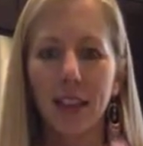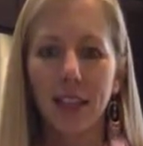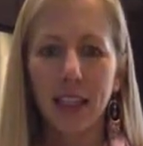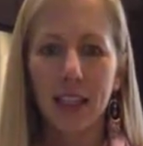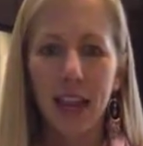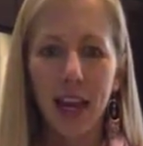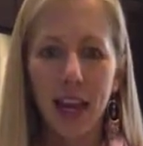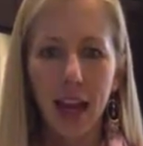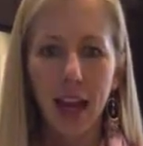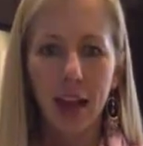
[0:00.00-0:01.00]

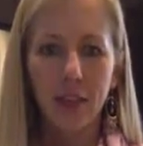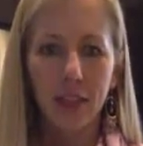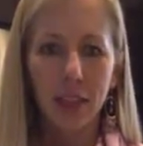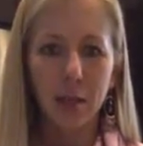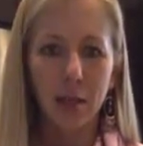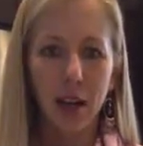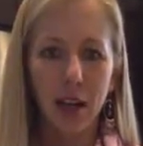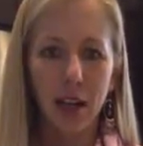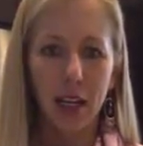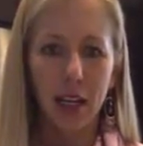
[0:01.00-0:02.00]
Today I have
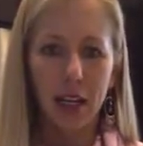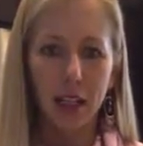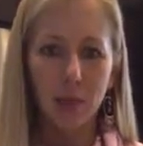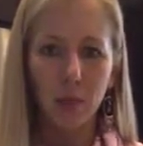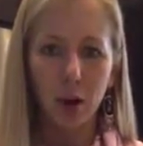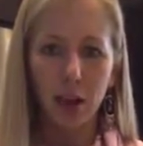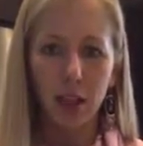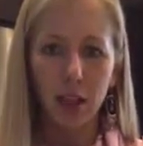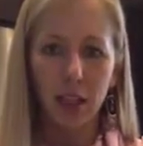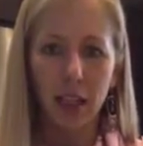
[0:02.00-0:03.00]
asparagus,
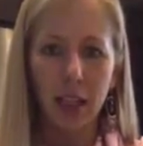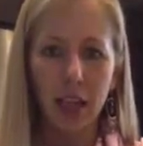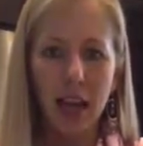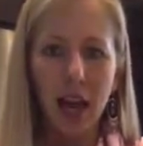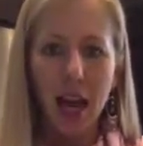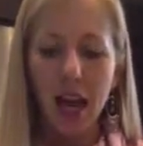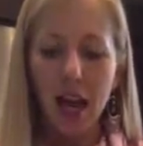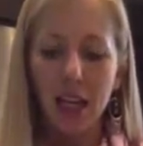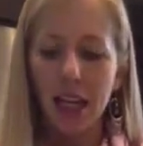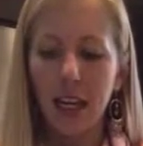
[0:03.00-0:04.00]
broccoli,
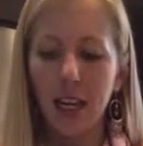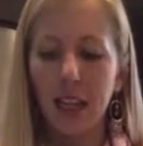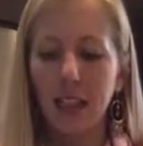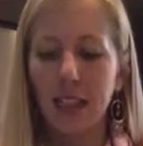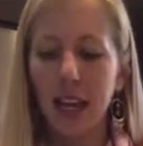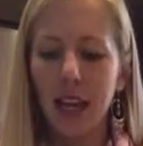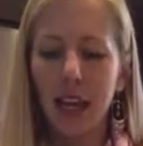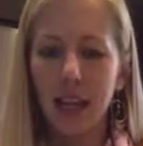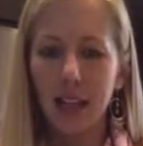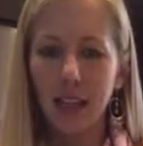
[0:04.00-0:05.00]
onions,
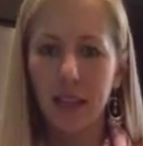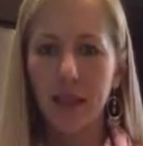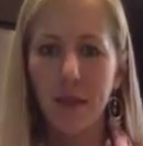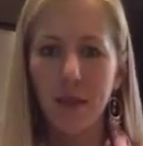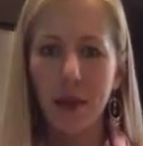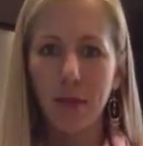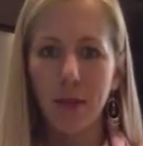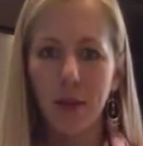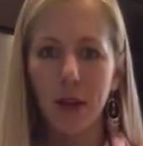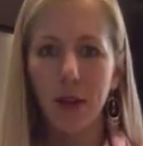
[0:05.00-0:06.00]
and some baby
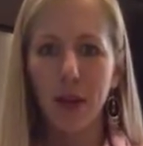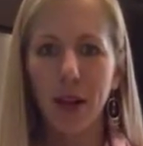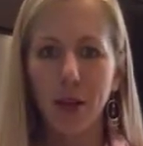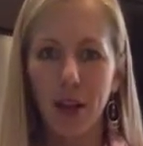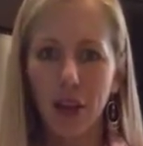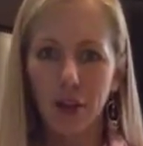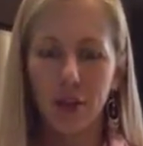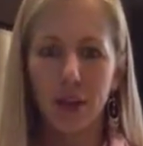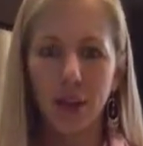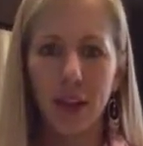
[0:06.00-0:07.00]
portobello
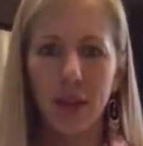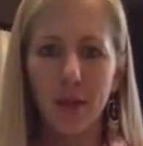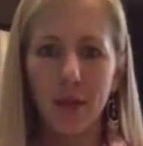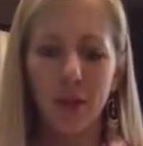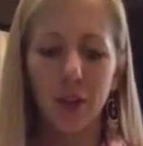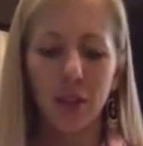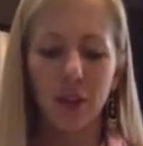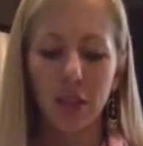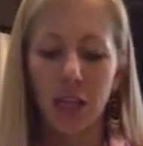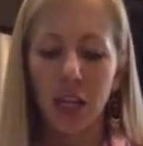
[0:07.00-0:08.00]
mushrooms that I'm going to
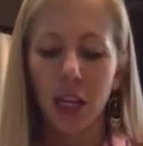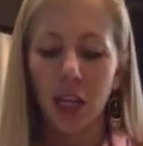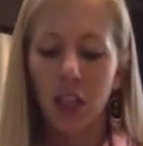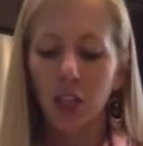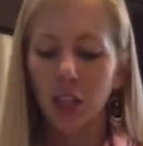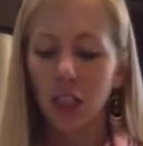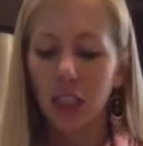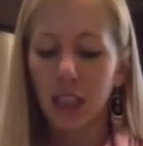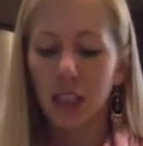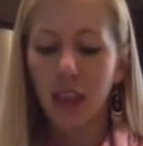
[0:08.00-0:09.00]
roast. So
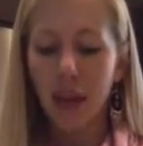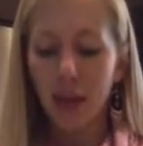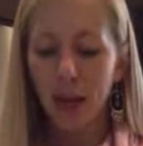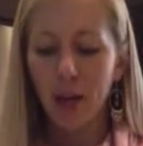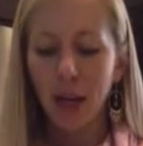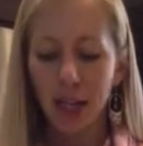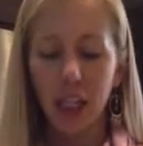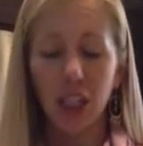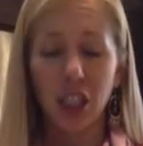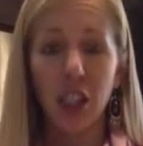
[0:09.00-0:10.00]
just lay them on a
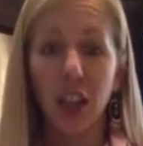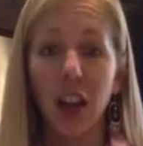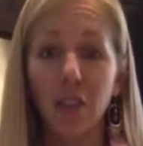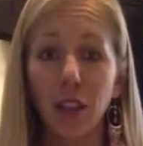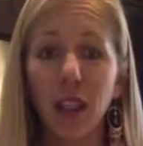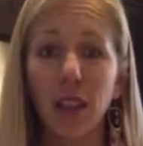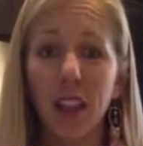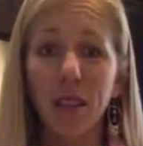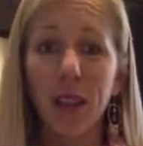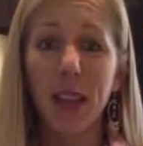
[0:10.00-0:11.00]
baking sheet. I really
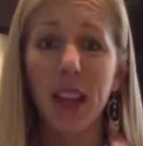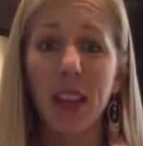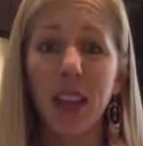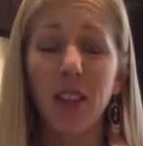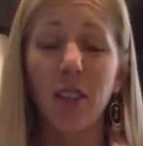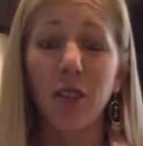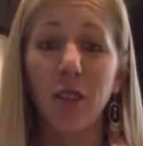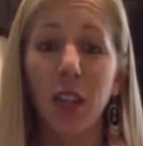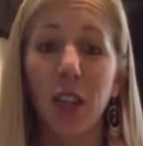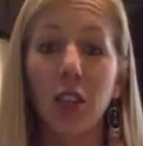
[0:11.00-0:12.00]
recommend that you
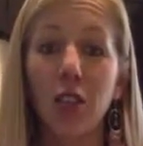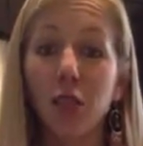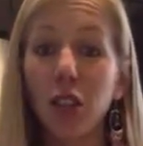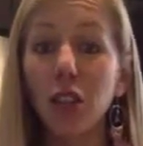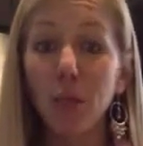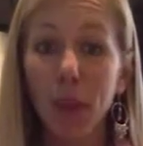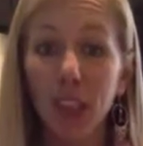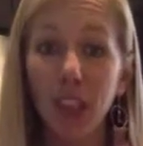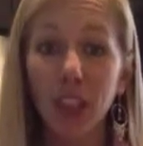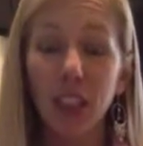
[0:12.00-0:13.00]
do 2
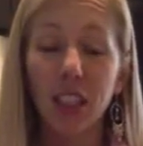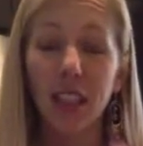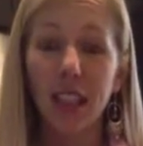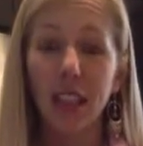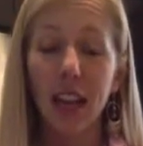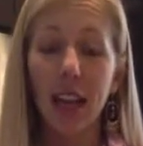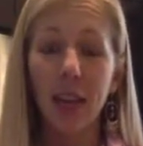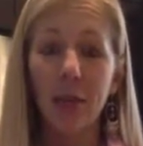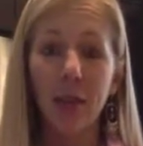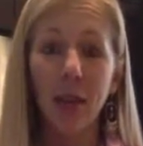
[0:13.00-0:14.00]
baking sheets at a
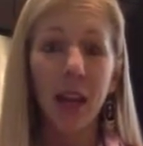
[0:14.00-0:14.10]
time